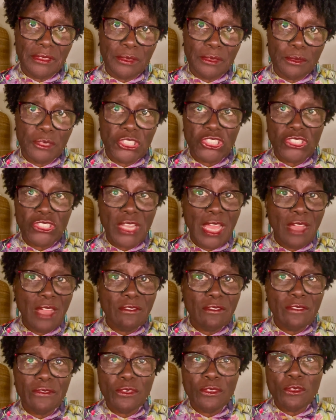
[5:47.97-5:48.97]
We should have
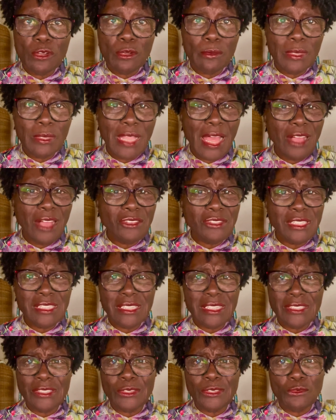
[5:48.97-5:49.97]
affordable housing.
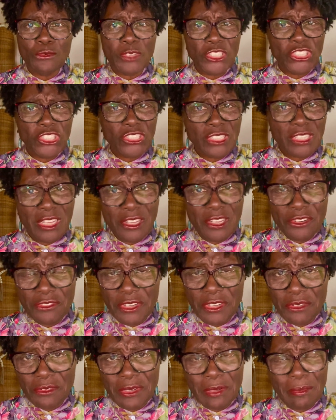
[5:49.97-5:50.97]
This is the richest
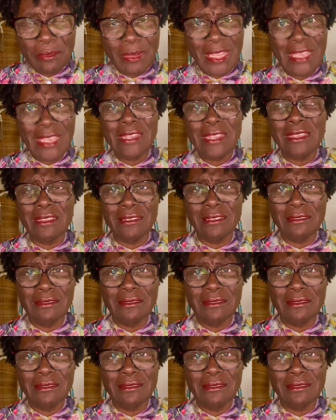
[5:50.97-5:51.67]
country on the planet.